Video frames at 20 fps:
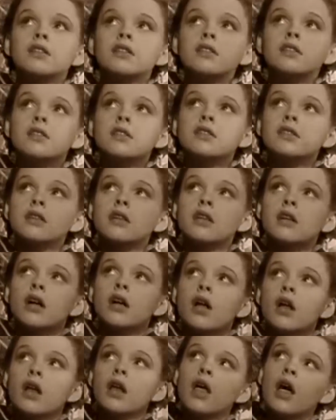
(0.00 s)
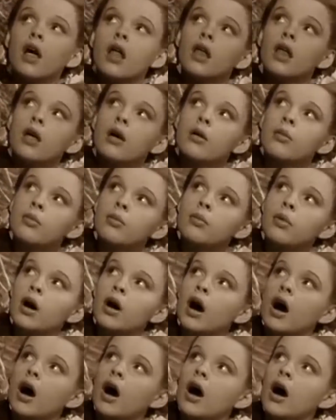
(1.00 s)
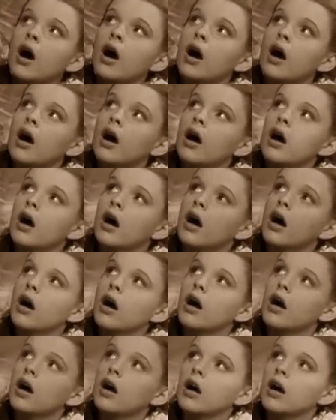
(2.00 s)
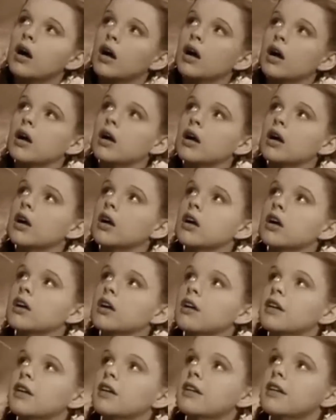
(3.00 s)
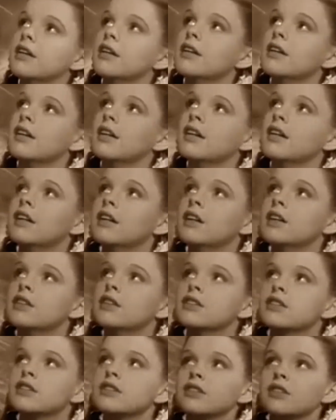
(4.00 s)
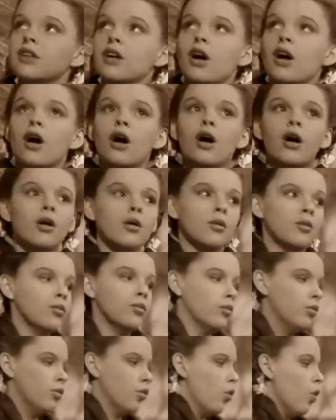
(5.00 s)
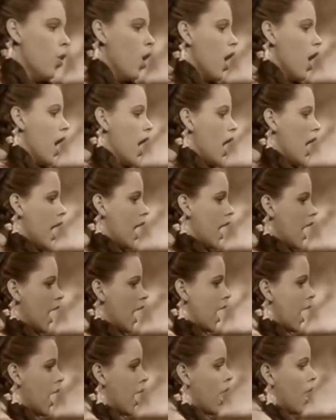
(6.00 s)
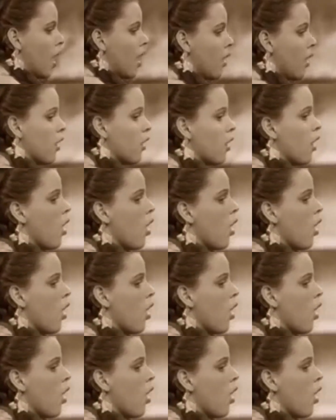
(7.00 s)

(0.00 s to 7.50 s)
Sure, it's very iconic, but it's definitely not my favorite amongst the list of songs that we had at our disposal.